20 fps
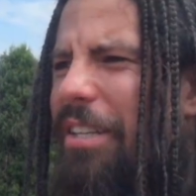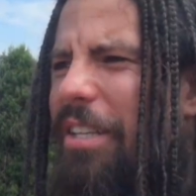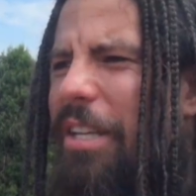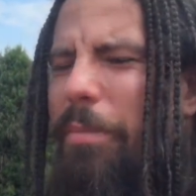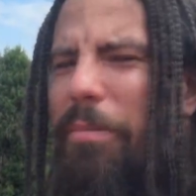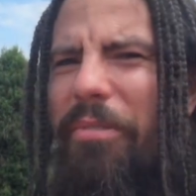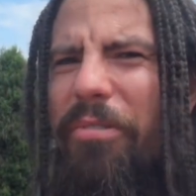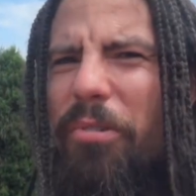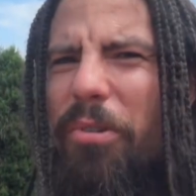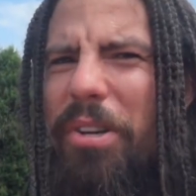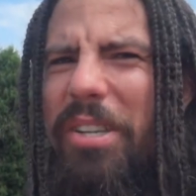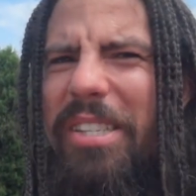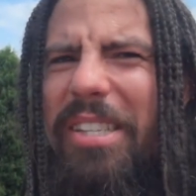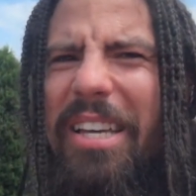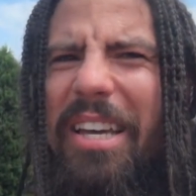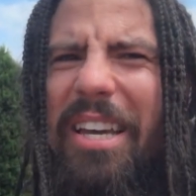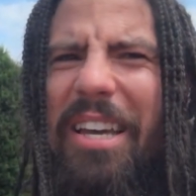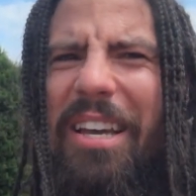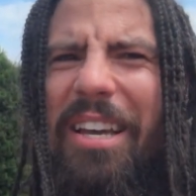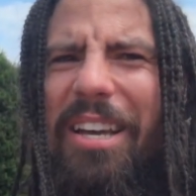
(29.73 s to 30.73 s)
Now, before you
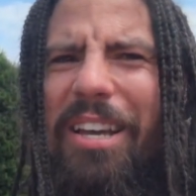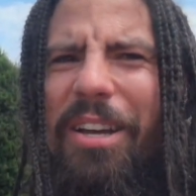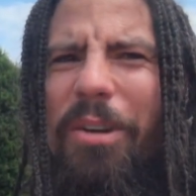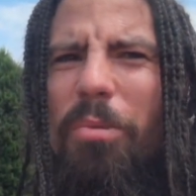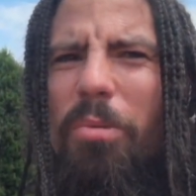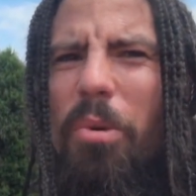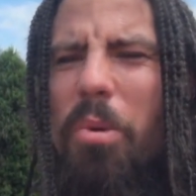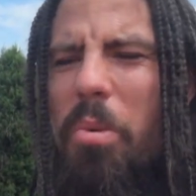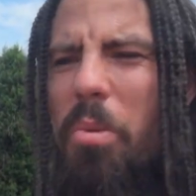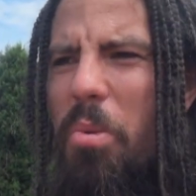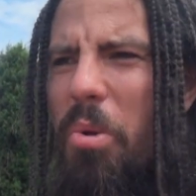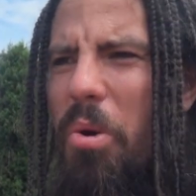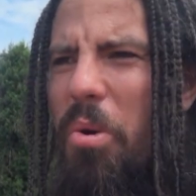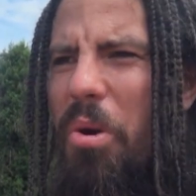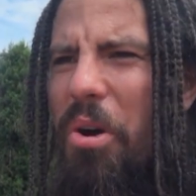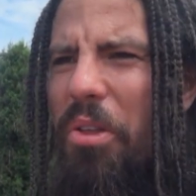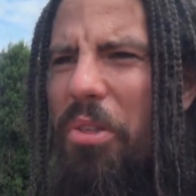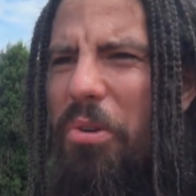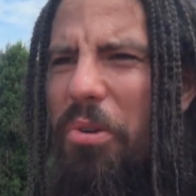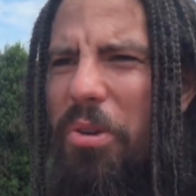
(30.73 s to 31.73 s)
say,
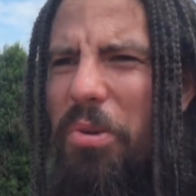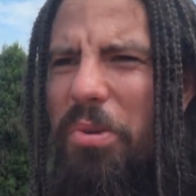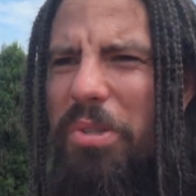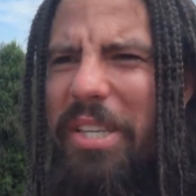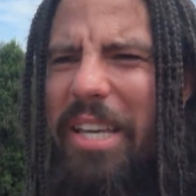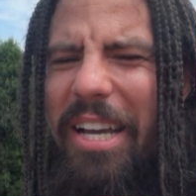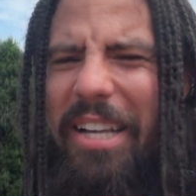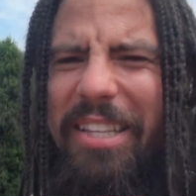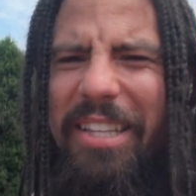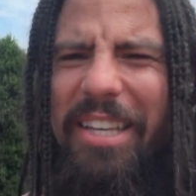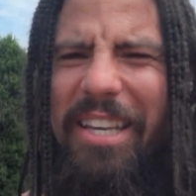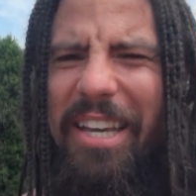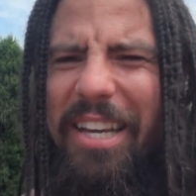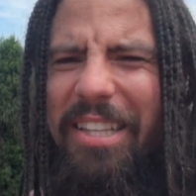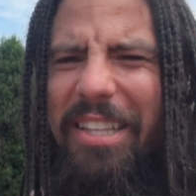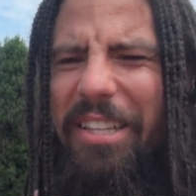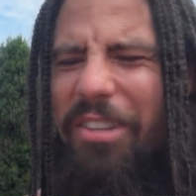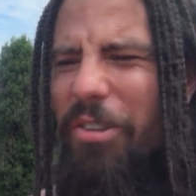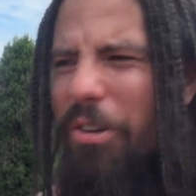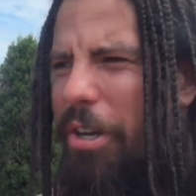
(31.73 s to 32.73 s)
whoa, I thought you was Hektik
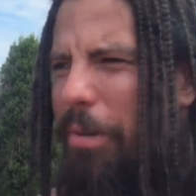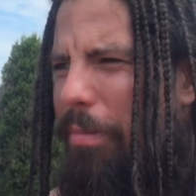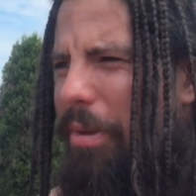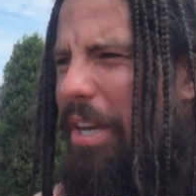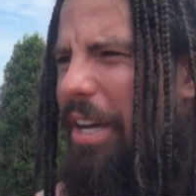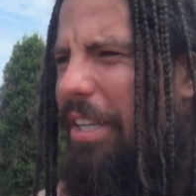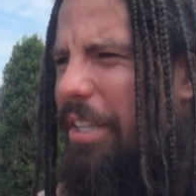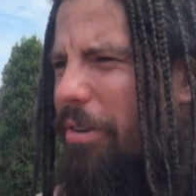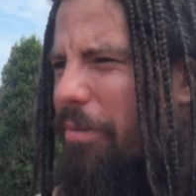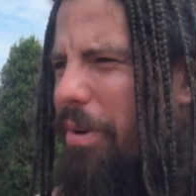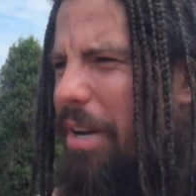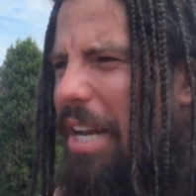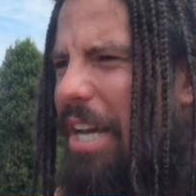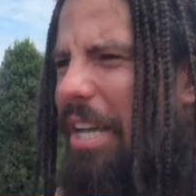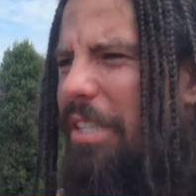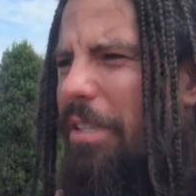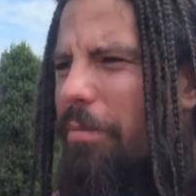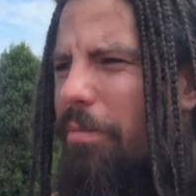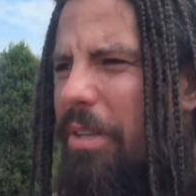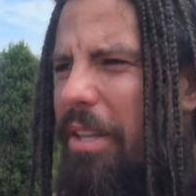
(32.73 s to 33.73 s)
Hektor, not Hippie Hektor,
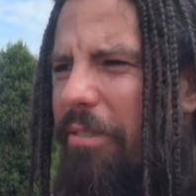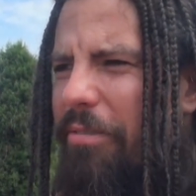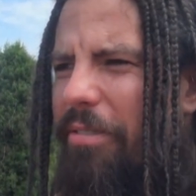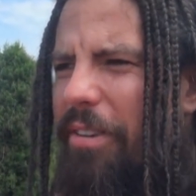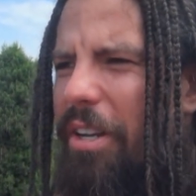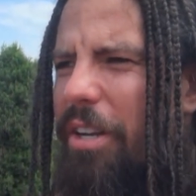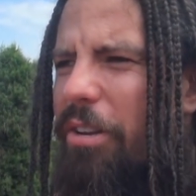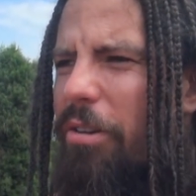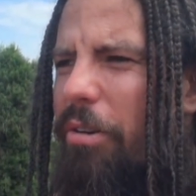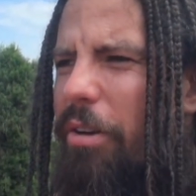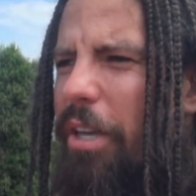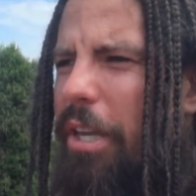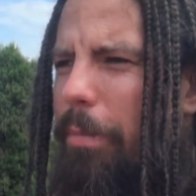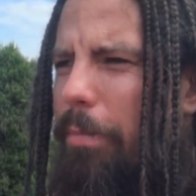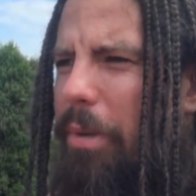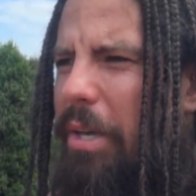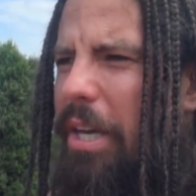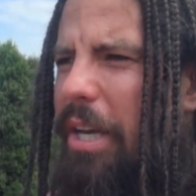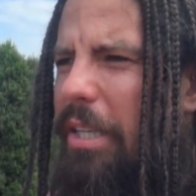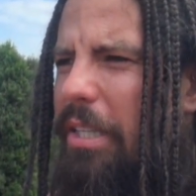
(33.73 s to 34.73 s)
relax, I'm definitely not
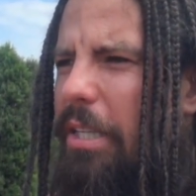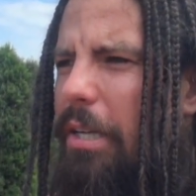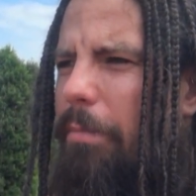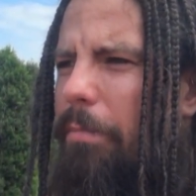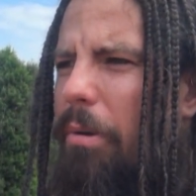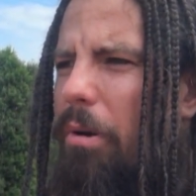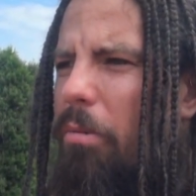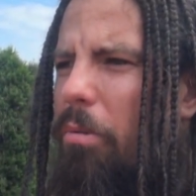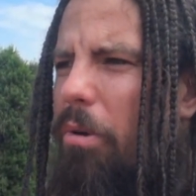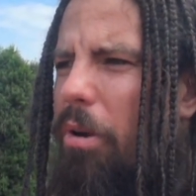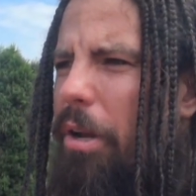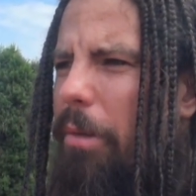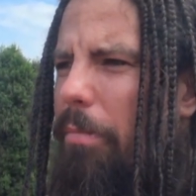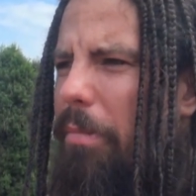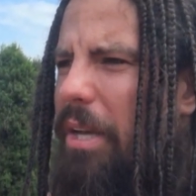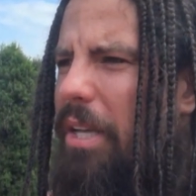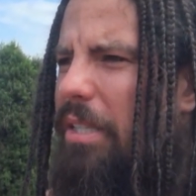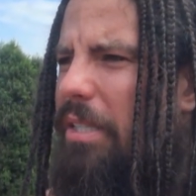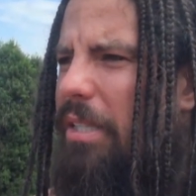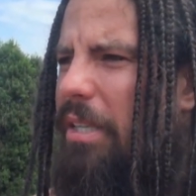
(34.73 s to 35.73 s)
Hippie Hektor. But what it
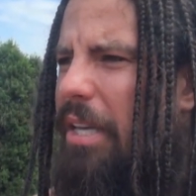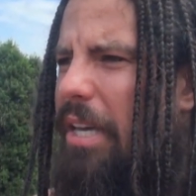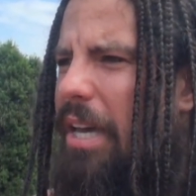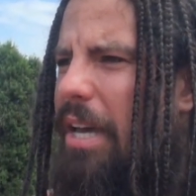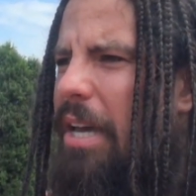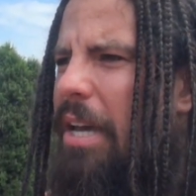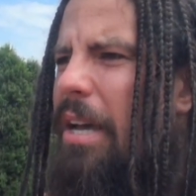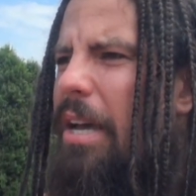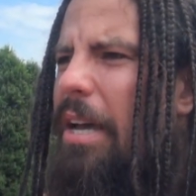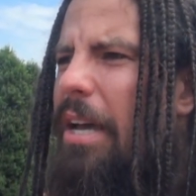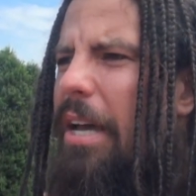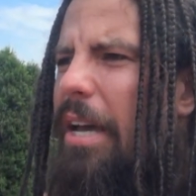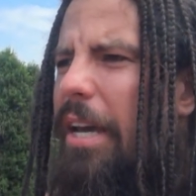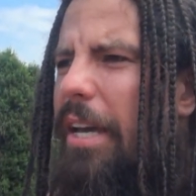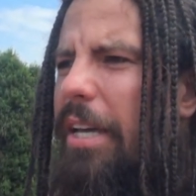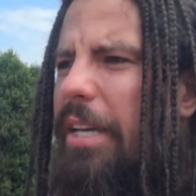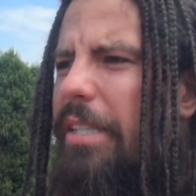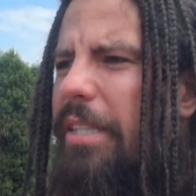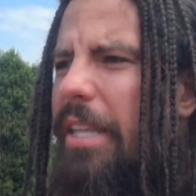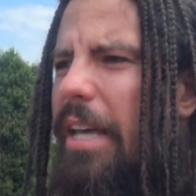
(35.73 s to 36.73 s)
means, okay,
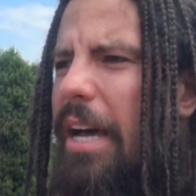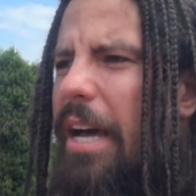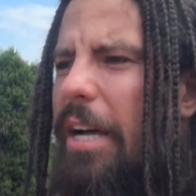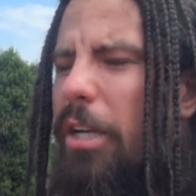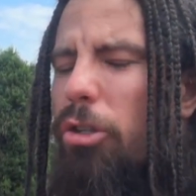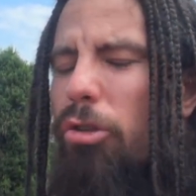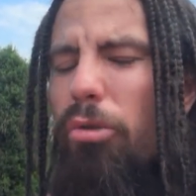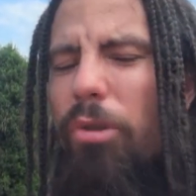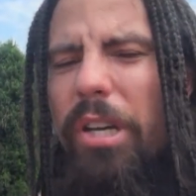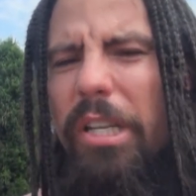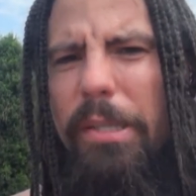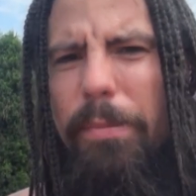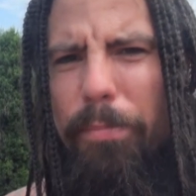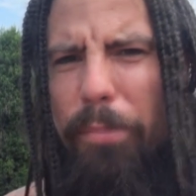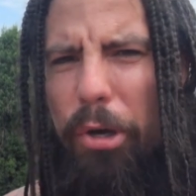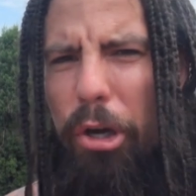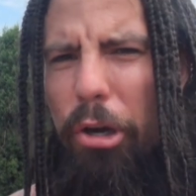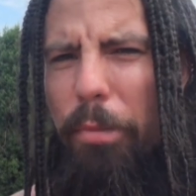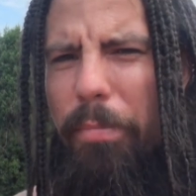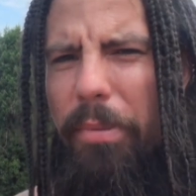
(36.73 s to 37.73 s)
is that a tree's
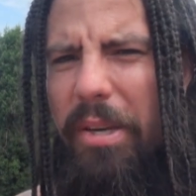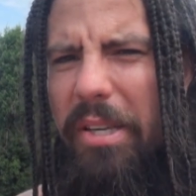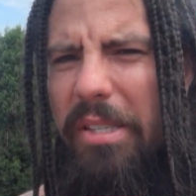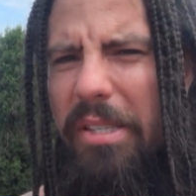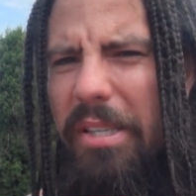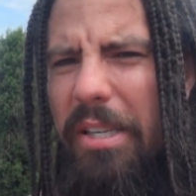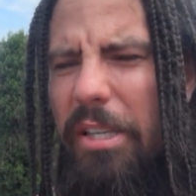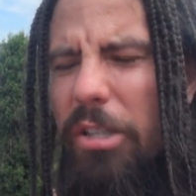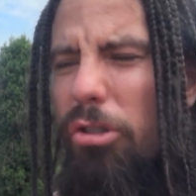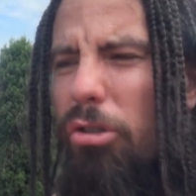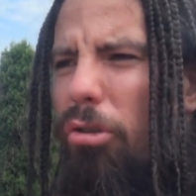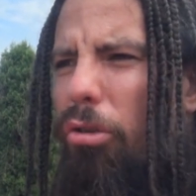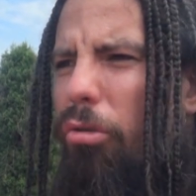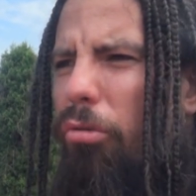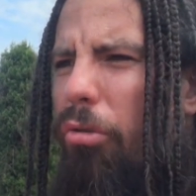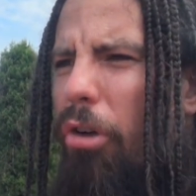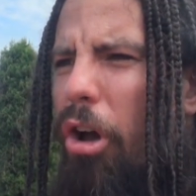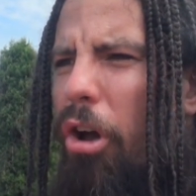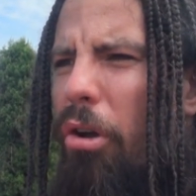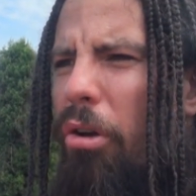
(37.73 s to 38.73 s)
purpose is to
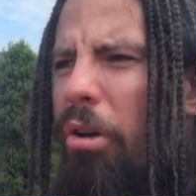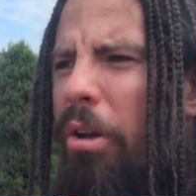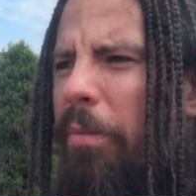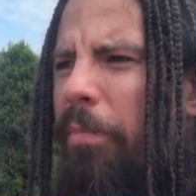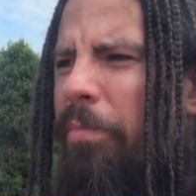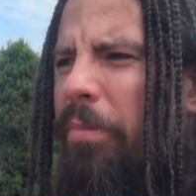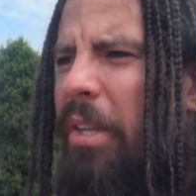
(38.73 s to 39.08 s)
grow,